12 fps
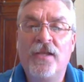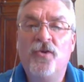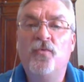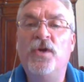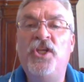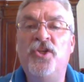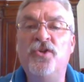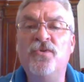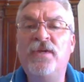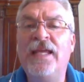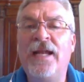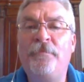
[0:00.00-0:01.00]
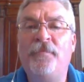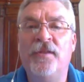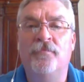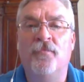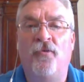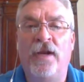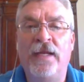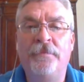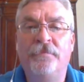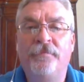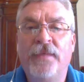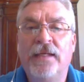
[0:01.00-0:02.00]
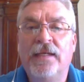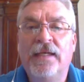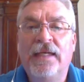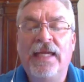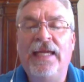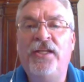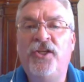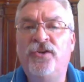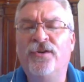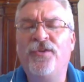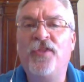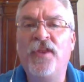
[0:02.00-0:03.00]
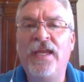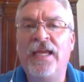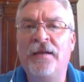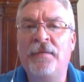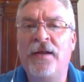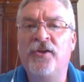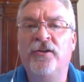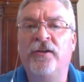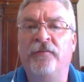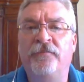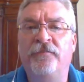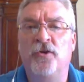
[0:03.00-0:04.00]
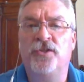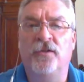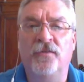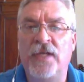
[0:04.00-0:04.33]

When you get up in the morning and you're thinking about your devotional